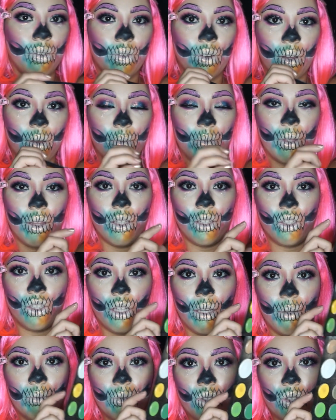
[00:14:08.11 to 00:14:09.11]
from the
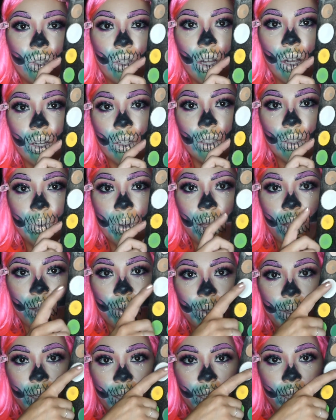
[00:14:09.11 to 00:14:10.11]
James Charles palette
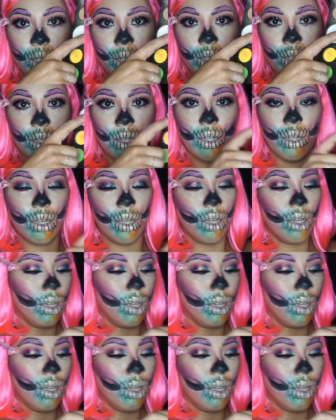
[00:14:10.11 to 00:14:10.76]
right here